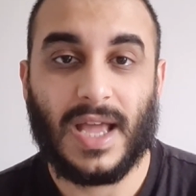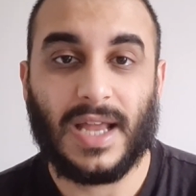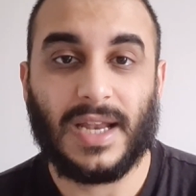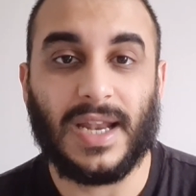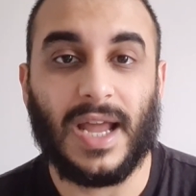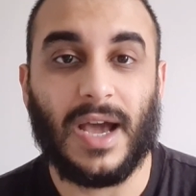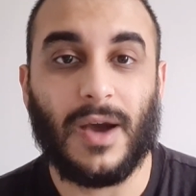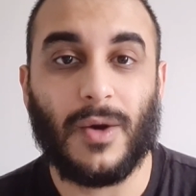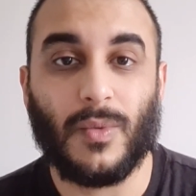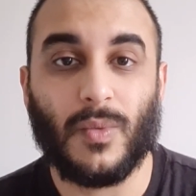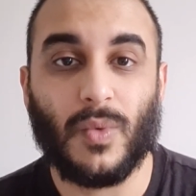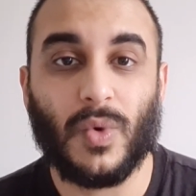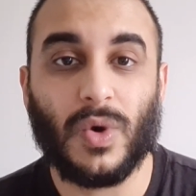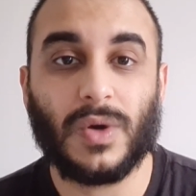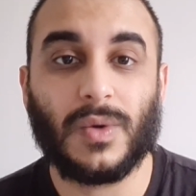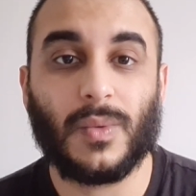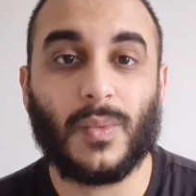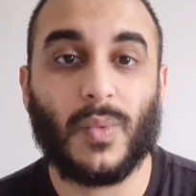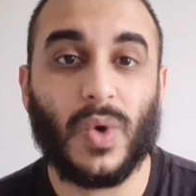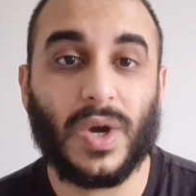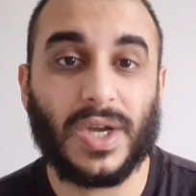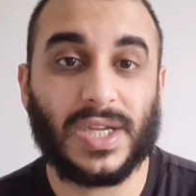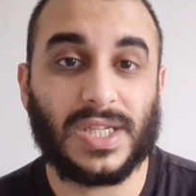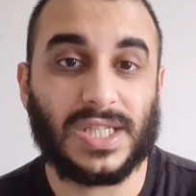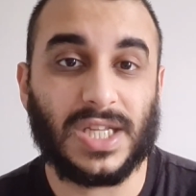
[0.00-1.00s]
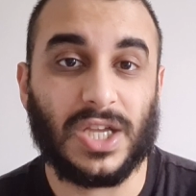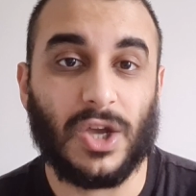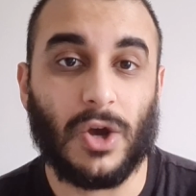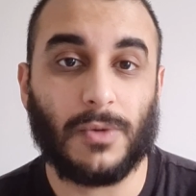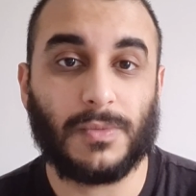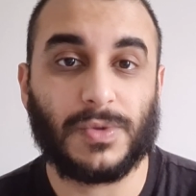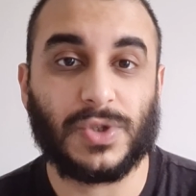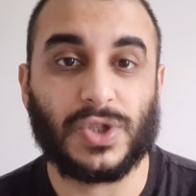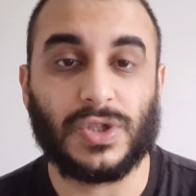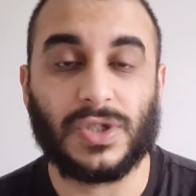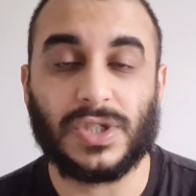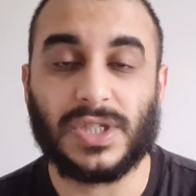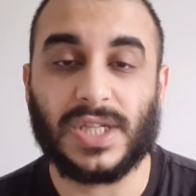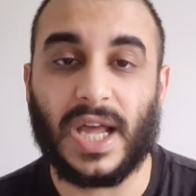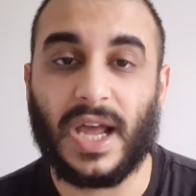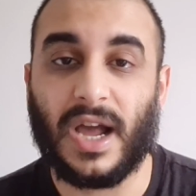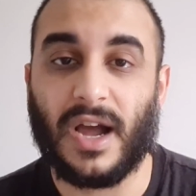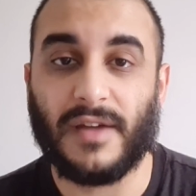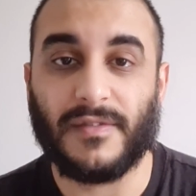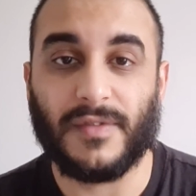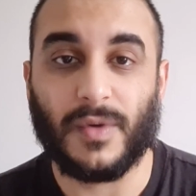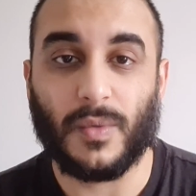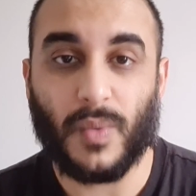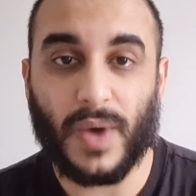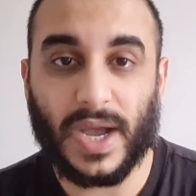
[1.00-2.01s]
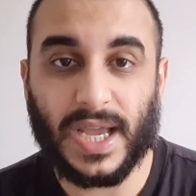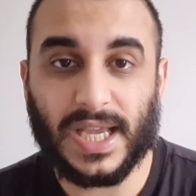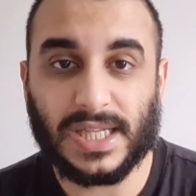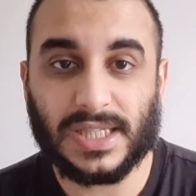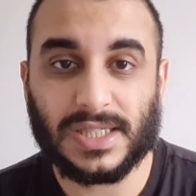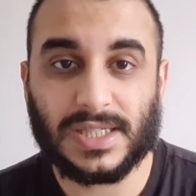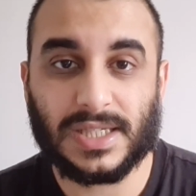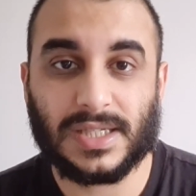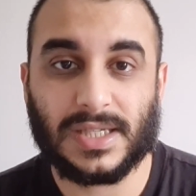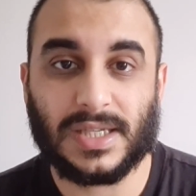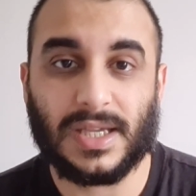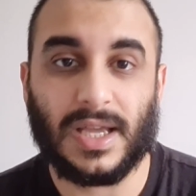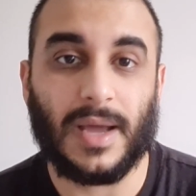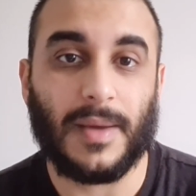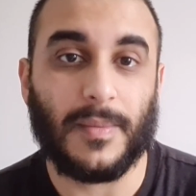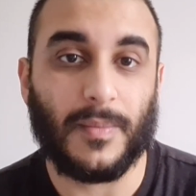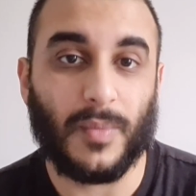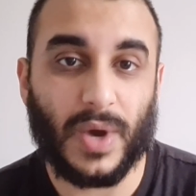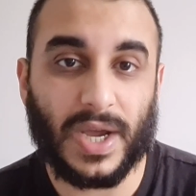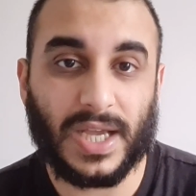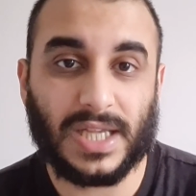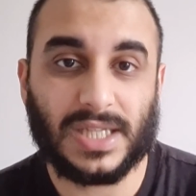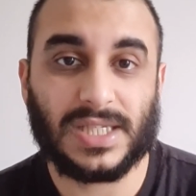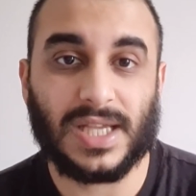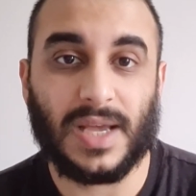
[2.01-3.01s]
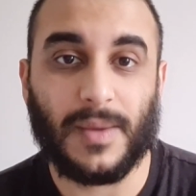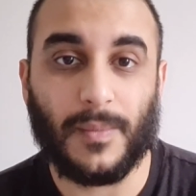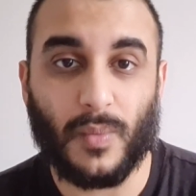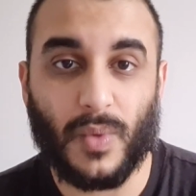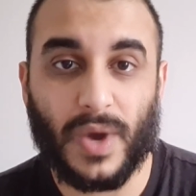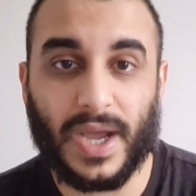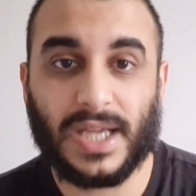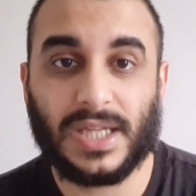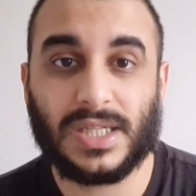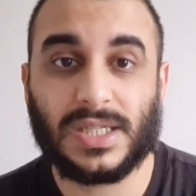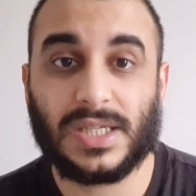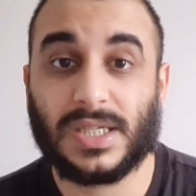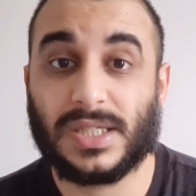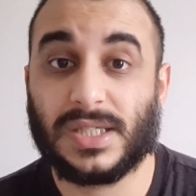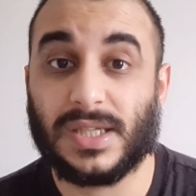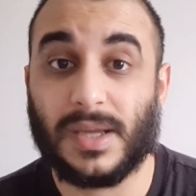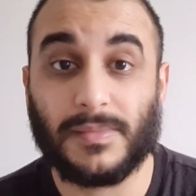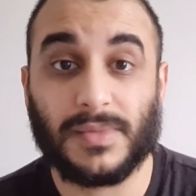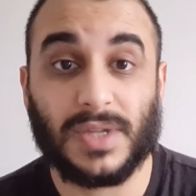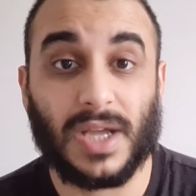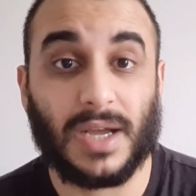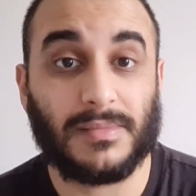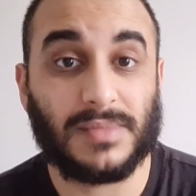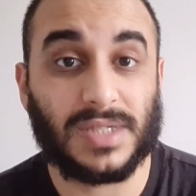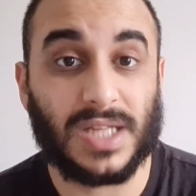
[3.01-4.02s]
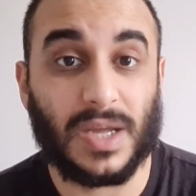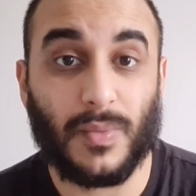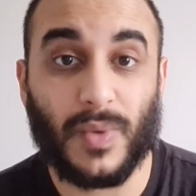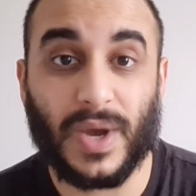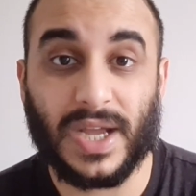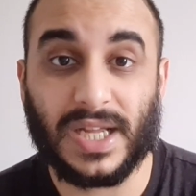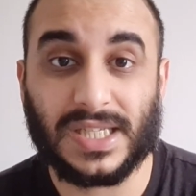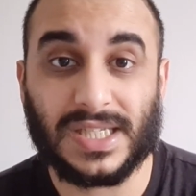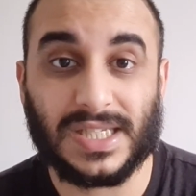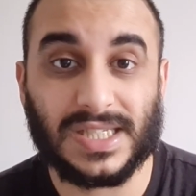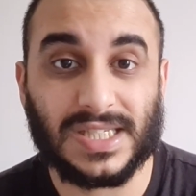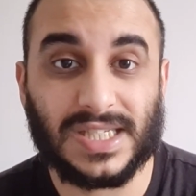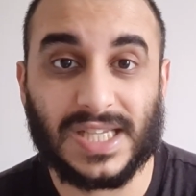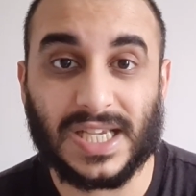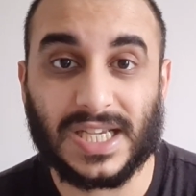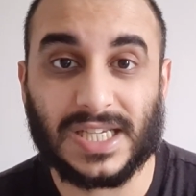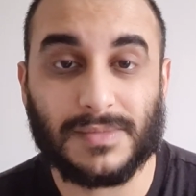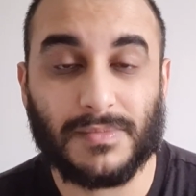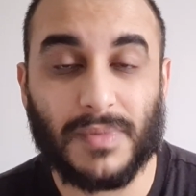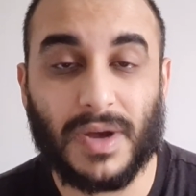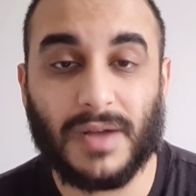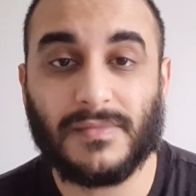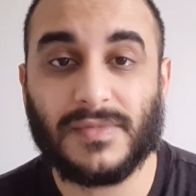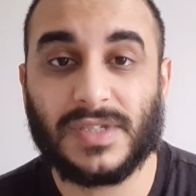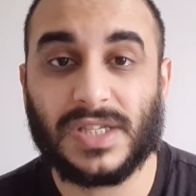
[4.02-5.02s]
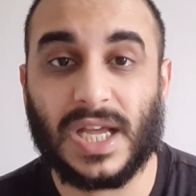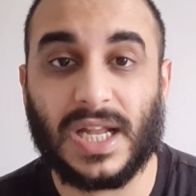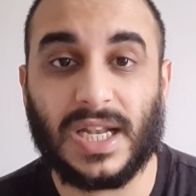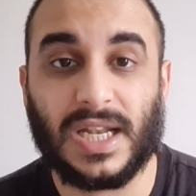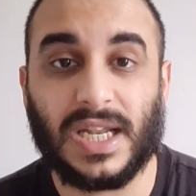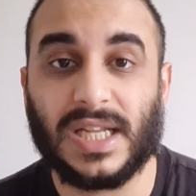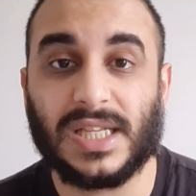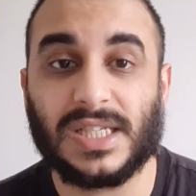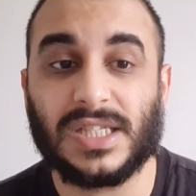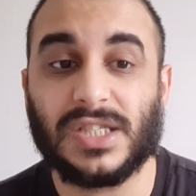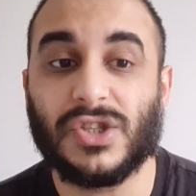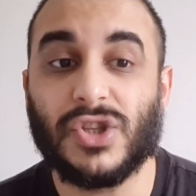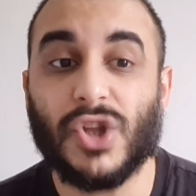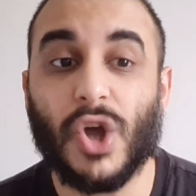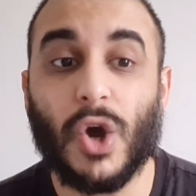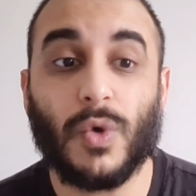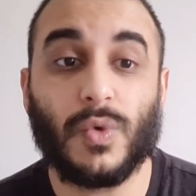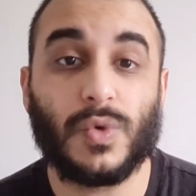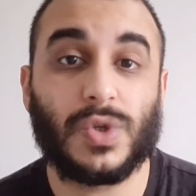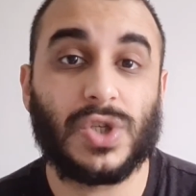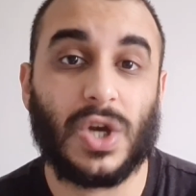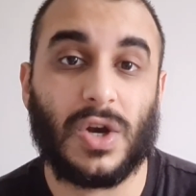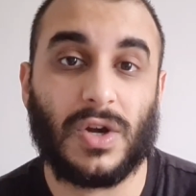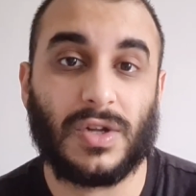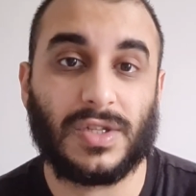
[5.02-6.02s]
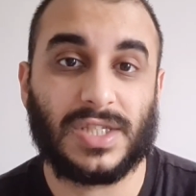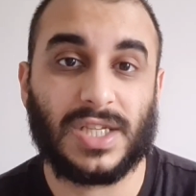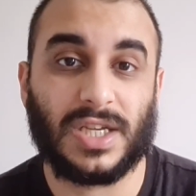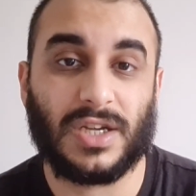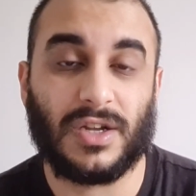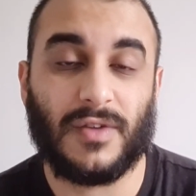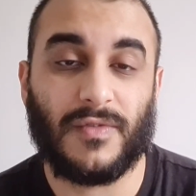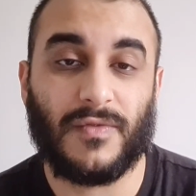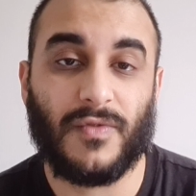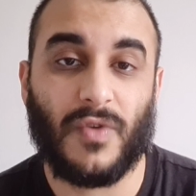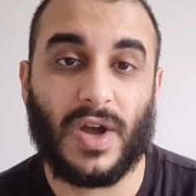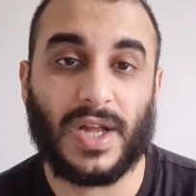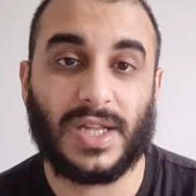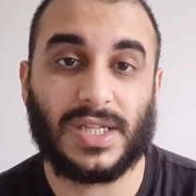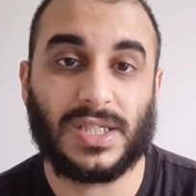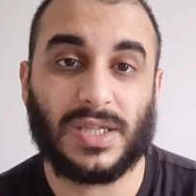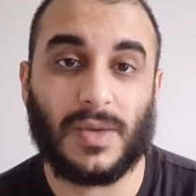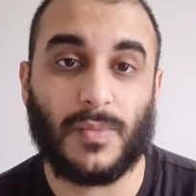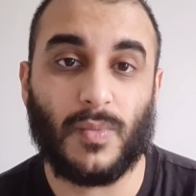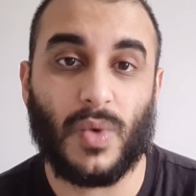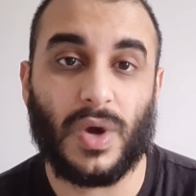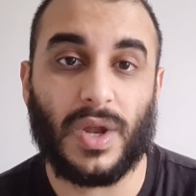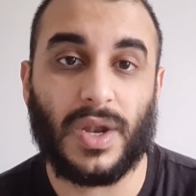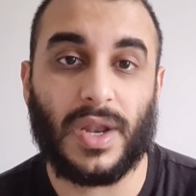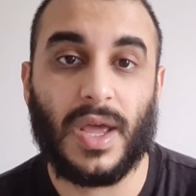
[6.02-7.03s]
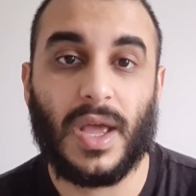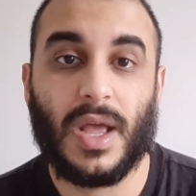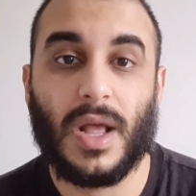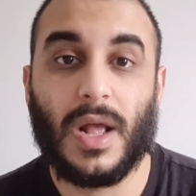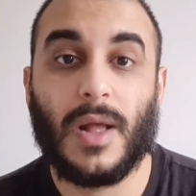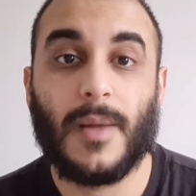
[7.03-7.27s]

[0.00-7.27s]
Now, what is the options? They either wait and wait and wait. Sometimes they're waiting 6 months and there's no chance they're going to find someone.